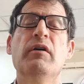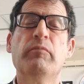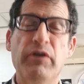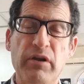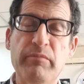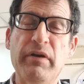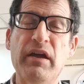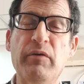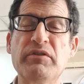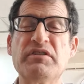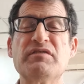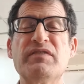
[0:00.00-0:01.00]
but a man
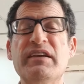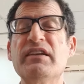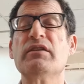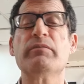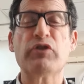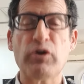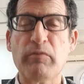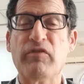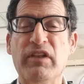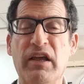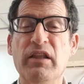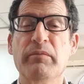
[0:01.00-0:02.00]
which says, V'gita b'yom
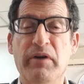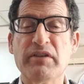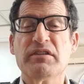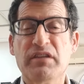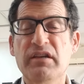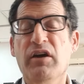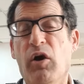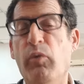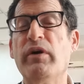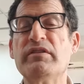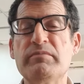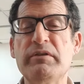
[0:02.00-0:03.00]
v'layla, must he
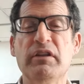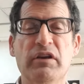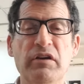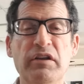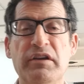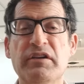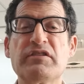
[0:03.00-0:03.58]
always be learning,